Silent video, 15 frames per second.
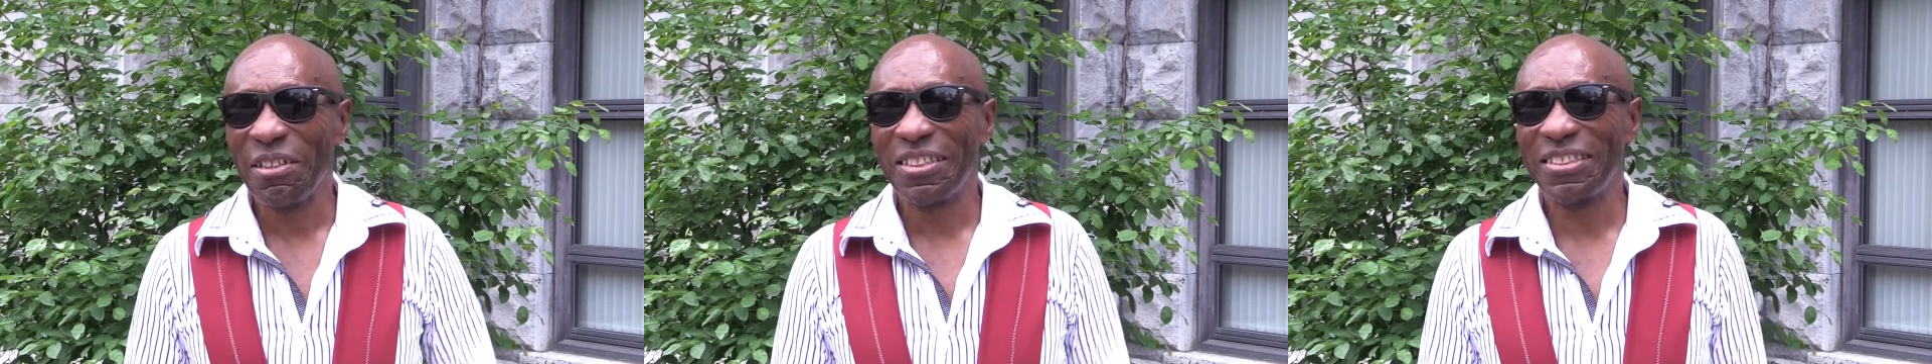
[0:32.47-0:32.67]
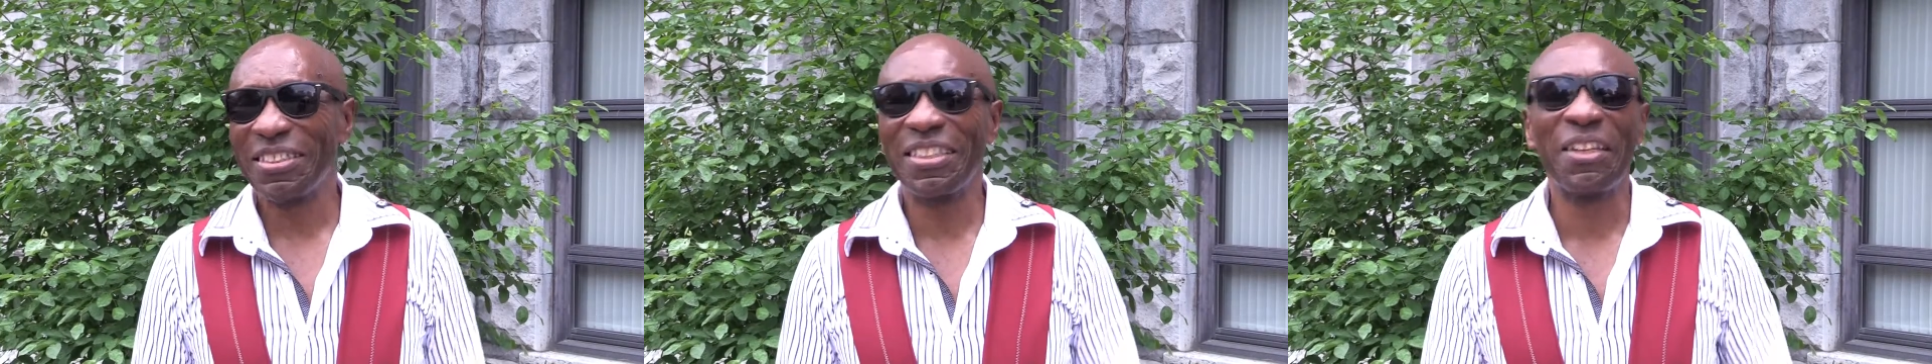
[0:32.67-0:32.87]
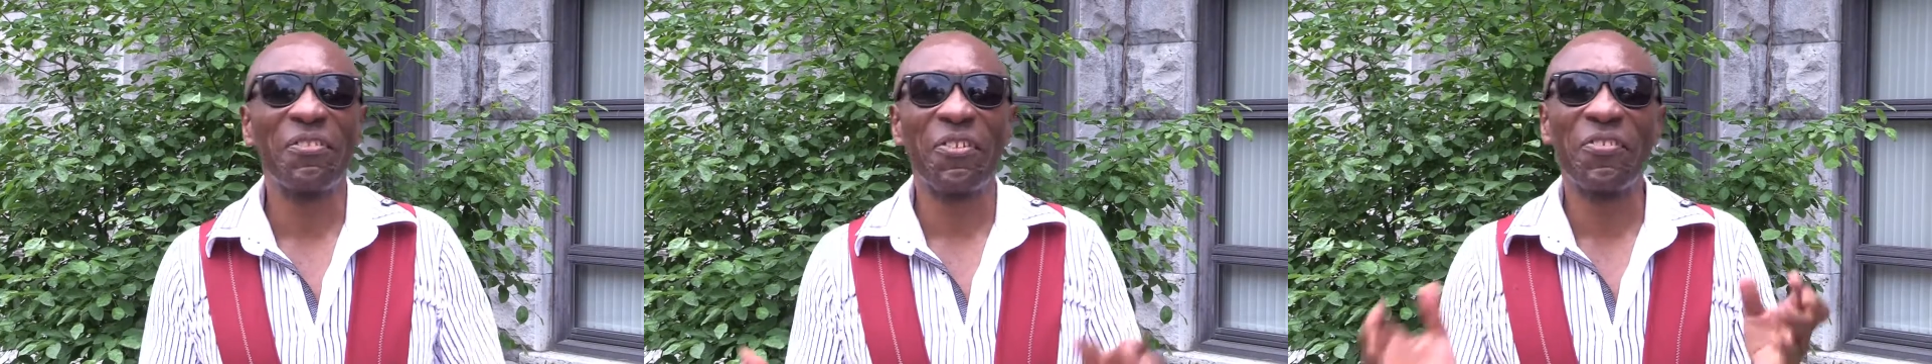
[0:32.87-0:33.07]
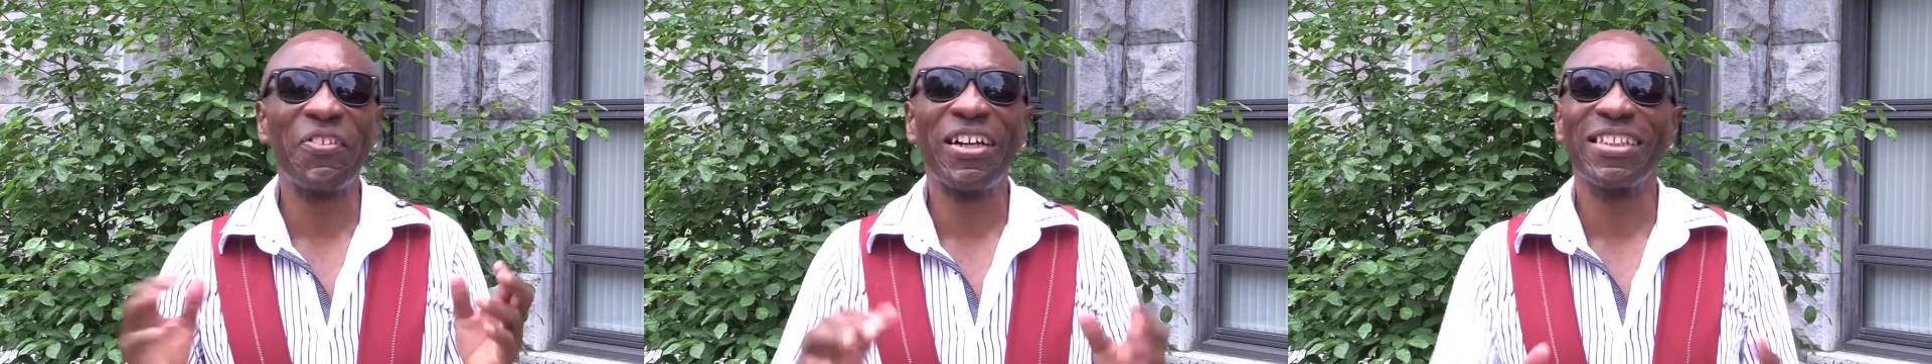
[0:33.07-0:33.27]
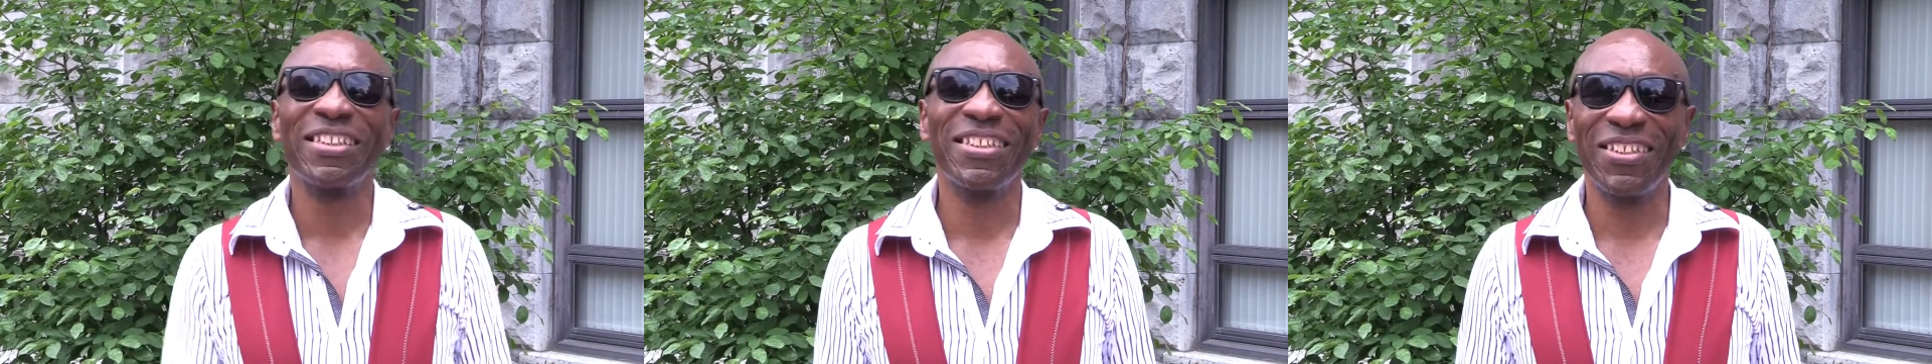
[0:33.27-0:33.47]
Stevie
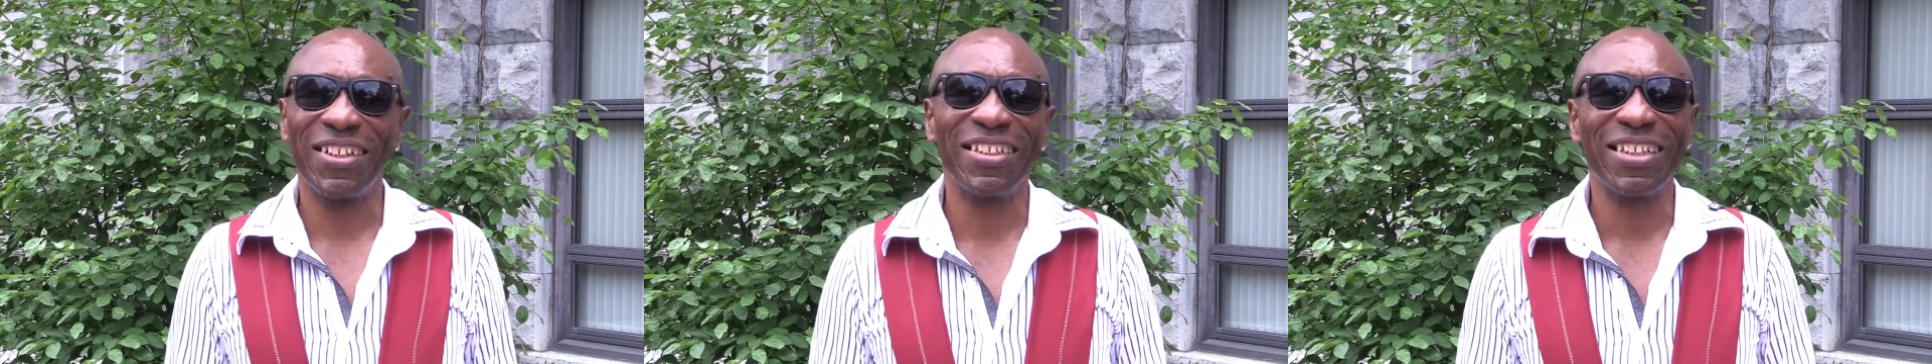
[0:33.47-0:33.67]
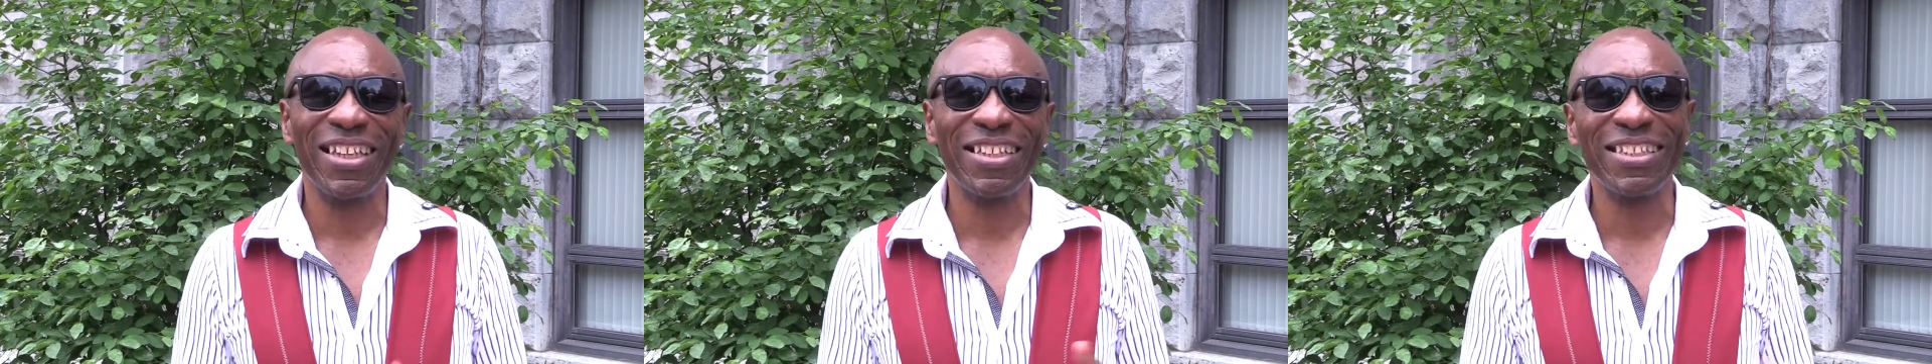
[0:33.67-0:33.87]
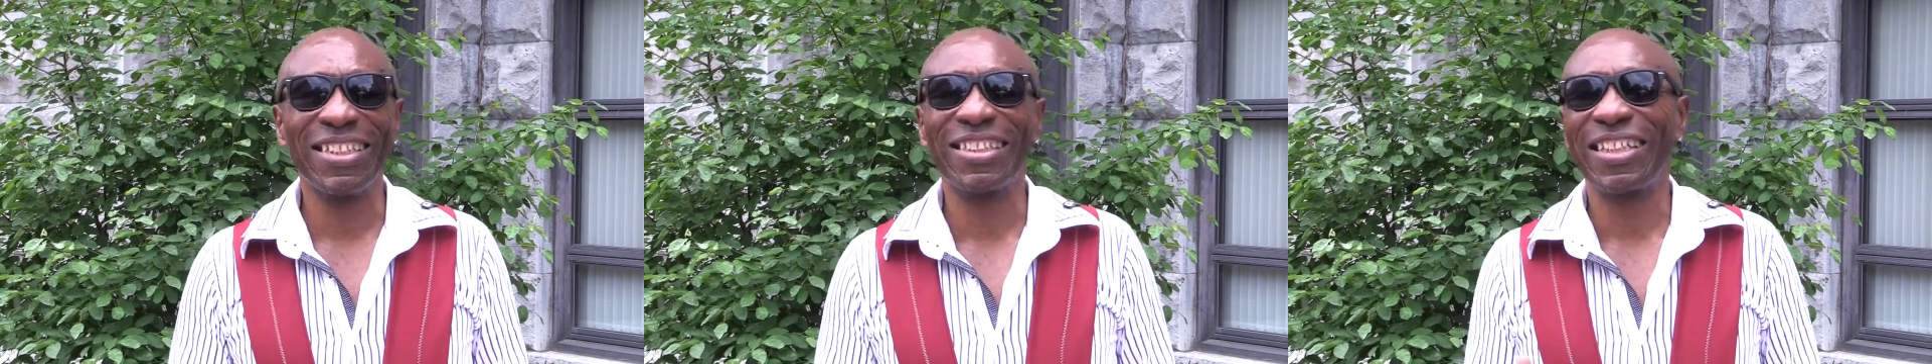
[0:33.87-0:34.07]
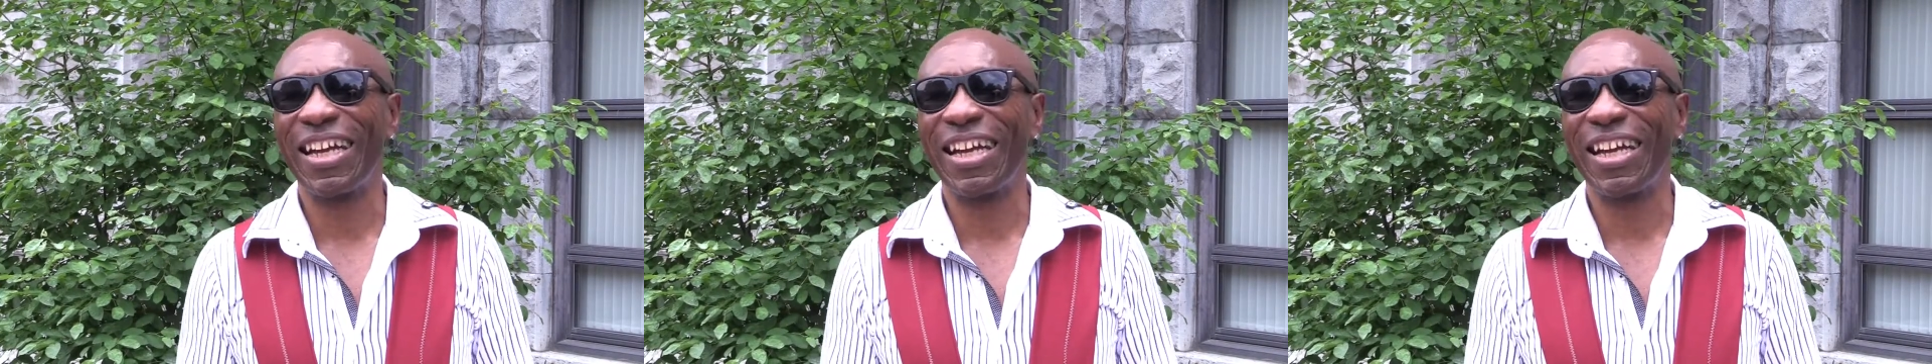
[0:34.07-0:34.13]
Wonder, a lot of these